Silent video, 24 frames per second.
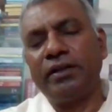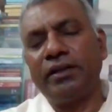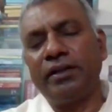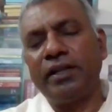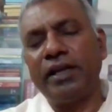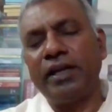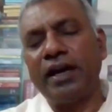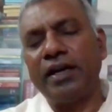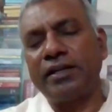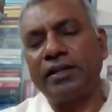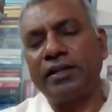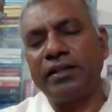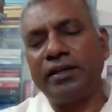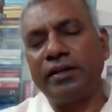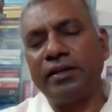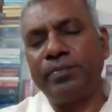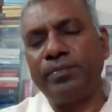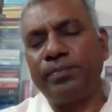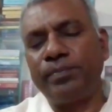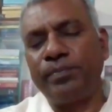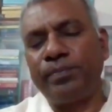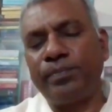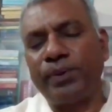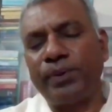that
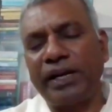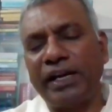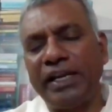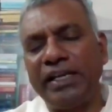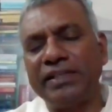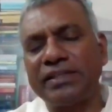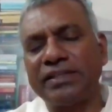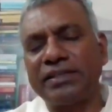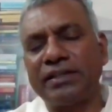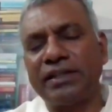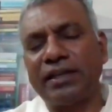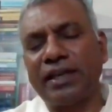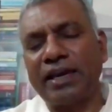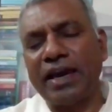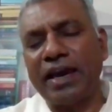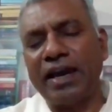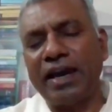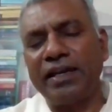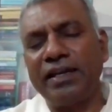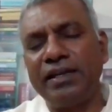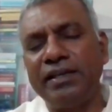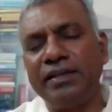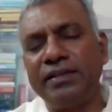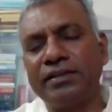the priest
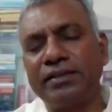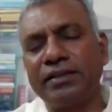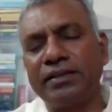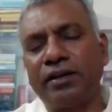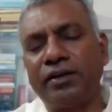carries